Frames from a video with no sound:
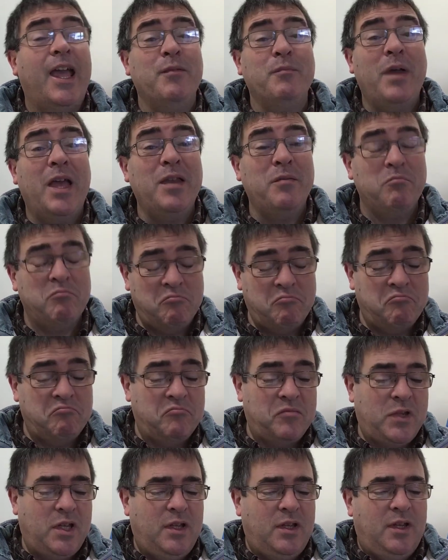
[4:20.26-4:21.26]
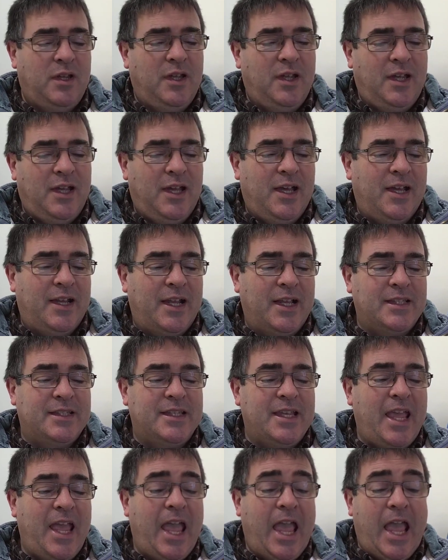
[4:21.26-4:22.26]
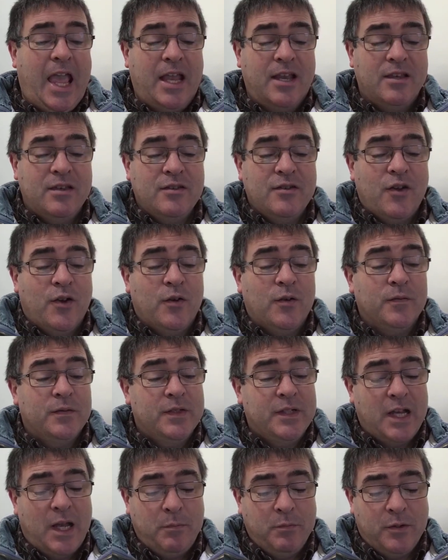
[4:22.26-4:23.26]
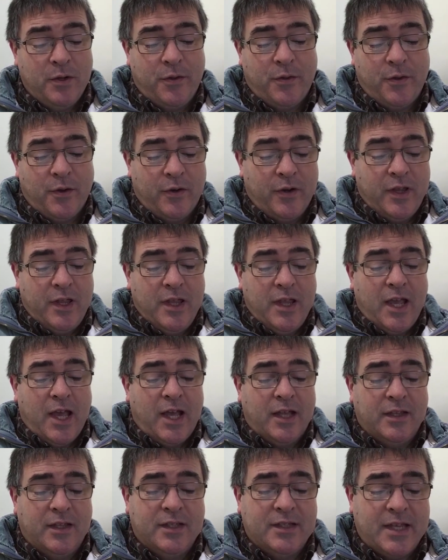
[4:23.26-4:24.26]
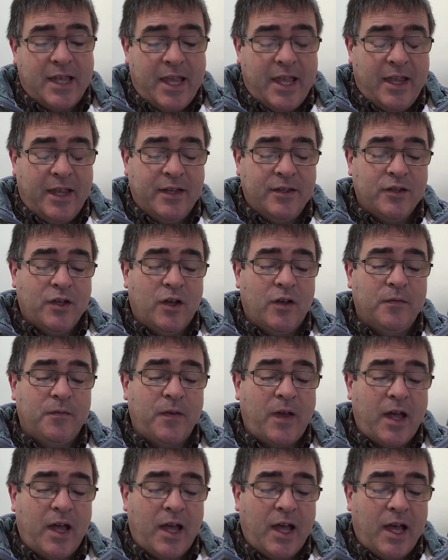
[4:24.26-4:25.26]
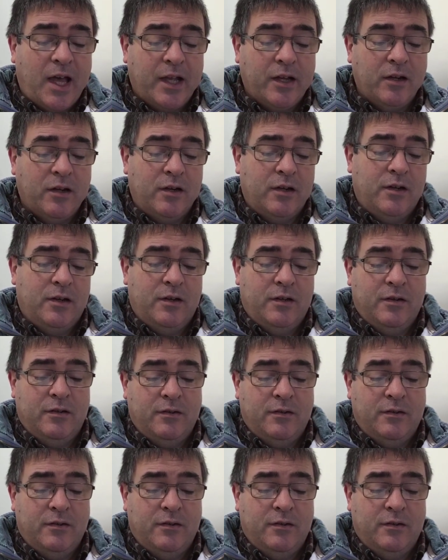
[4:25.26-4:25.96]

Amen. And that's the end of chapter 30 and the sayings of Agur.